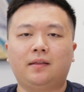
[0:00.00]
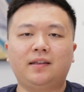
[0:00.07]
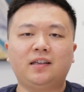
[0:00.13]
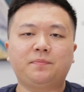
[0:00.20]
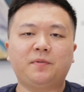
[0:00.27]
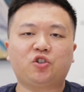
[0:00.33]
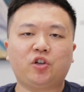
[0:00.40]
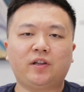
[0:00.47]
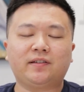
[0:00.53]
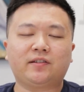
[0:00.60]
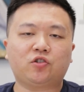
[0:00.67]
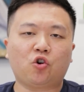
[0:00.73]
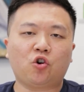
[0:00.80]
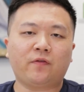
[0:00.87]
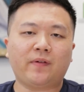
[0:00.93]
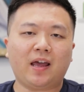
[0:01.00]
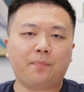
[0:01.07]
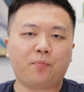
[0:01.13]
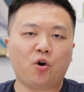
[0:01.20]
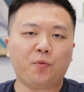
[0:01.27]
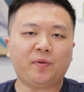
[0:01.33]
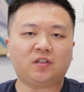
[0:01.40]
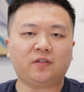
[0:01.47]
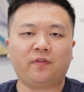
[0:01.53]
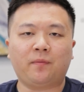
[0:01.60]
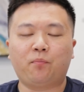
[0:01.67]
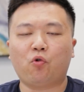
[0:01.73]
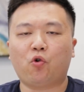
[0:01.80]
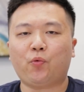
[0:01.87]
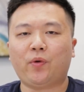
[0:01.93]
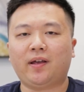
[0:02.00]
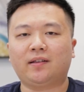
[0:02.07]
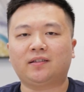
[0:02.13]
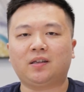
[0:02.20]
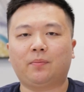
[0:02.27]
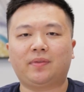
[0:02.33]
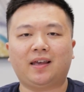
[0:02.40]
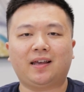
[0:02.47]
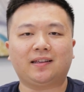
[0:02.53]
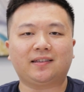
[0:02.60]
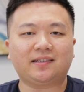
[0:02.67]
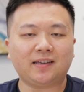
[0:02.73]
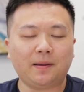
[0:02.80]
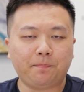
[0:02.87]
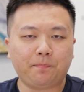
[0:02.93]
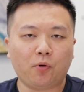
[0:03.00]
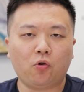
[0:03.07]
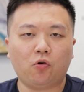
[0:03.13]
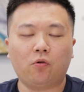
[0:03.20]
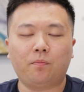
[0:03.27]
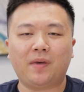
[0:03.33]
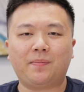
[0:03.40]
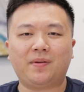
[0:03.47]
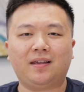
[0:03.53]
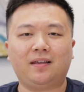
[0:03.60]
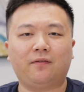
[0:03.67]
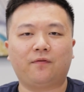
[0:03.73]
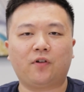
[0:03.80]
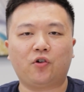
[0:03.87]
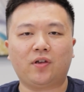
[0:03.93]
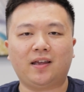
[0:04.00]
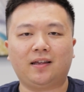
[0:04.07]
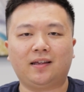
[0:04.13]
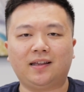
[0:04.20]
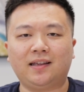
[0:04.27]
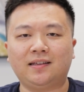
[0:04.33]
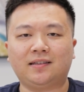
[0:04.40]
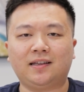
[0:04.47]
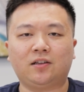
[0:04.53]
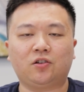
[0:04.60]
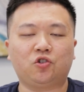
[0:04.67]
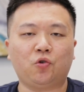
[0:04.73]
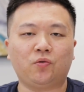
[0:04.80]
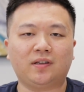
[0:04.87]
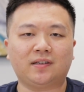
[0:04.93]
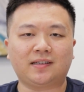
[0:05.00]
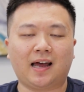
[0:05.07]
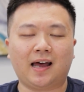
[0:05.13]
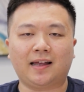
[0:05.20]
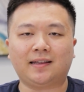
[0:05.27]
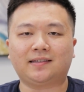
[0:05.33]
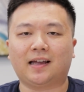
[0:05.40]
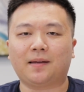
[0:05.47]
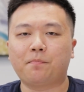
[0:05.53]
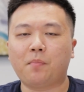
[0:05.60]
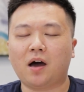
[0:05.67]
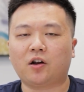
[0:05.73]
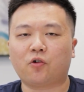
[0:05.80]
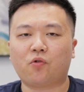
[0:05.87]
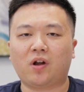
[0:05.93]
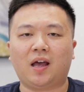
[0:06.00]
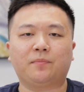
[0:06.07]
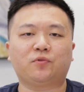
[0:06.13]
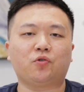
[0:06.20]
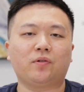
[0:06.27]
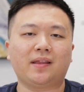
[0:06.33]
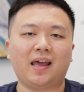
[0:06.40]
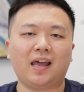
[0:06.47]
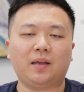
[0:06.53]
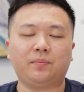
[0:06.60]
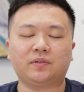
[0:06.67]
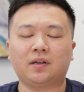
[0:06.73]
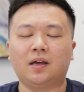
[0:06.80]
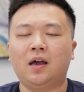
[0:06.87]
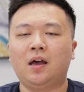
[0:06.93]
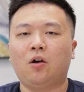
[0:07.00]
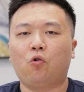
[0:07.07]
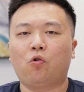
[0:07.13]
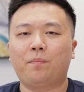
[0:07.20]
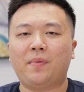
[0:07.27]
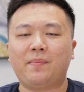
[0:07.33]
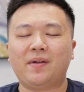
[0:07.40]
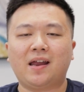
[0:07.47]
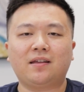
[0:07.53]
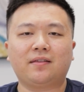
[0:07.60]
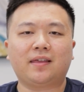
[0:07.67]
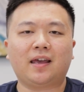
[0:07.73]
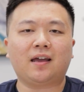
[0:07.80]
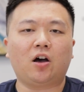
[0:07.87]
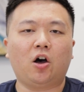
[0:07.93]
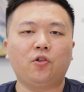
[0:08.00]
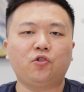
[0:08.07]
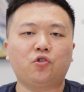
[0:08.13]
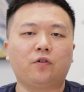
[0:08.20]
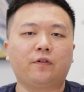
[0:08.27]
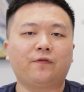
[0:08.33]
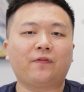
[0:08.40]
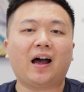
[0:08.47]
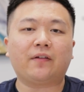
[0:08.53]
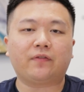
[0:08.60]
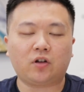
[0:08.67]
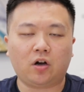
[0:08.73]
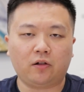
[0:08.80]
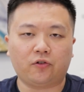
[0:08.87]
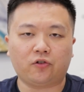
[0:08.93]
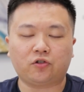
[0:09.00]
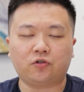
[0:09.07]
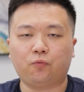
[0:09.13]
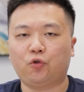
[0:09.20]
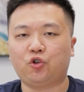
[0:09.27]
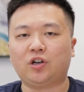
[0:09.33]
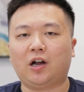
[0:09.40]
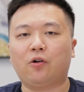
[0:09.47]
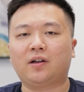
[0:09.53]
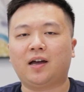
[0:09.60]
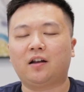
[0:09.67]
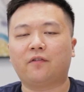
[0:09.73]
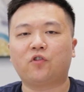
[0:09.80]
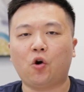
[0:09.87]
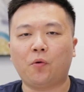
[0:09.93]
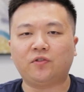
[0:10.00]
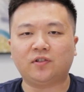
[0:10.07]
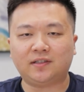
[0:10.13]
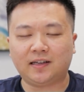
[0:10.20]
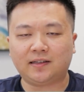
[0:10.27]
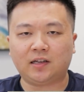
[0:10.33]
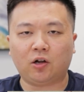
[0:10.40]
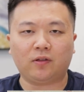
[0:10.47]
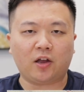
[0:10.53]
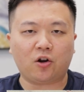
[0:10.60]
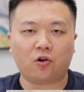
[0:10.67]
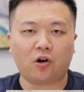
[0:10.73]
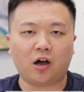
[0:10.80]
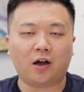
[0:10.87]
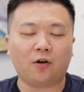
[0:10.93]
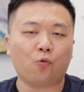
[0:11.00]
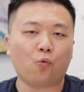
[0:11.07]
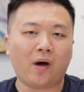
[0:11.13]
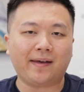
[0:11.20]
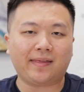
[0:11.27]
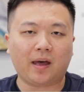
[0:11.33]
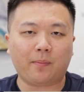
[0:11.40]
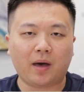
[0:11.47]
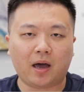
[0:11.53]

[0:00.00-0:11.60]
And these machines serve a purpose of embroidering something simple, maybe very easy to do designs like monograms or names, or maybe anything under five colors, which I'll kind of go into detail later on why that